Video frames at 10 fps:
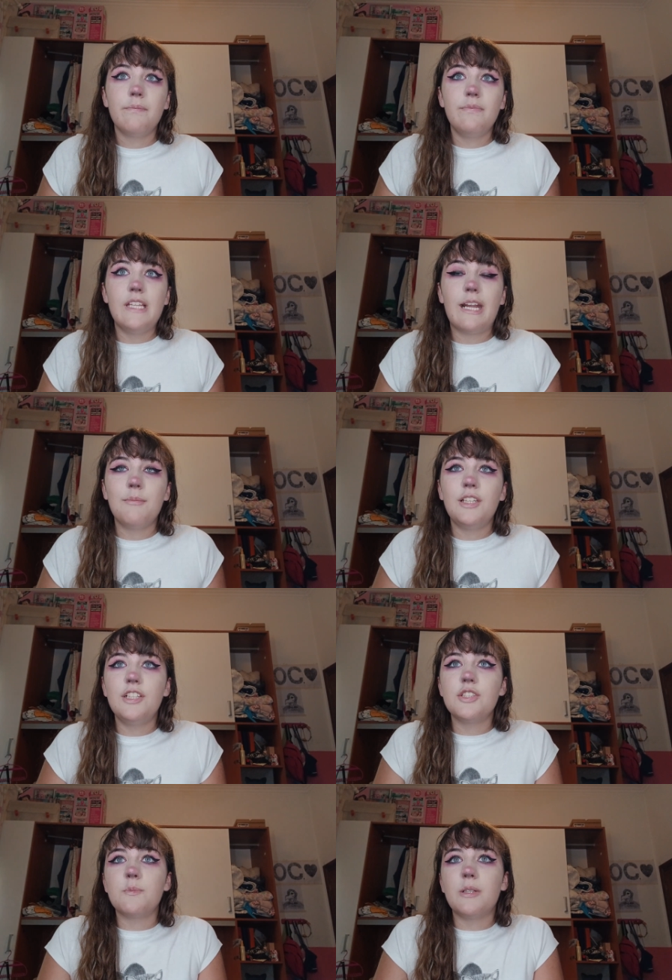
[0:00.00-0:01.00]
that I'm literally
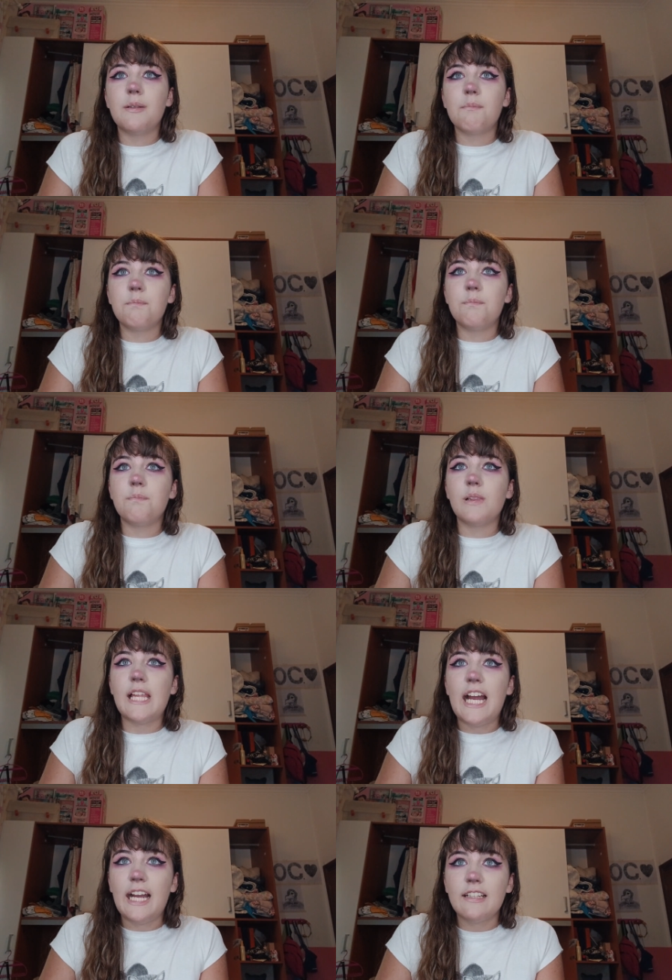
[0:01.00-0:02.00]
just putting
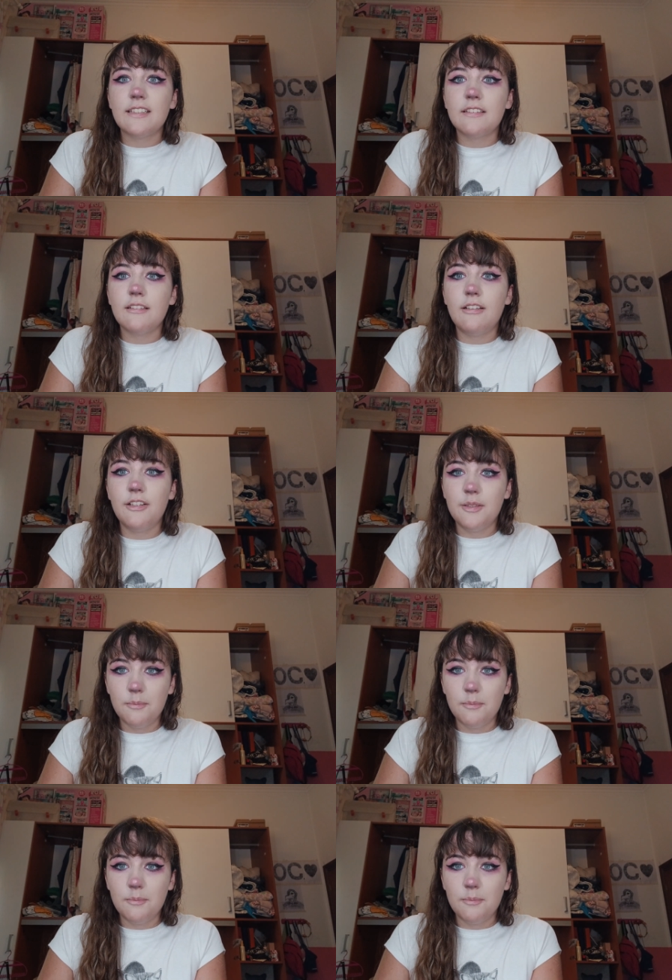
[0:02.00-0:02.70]
black on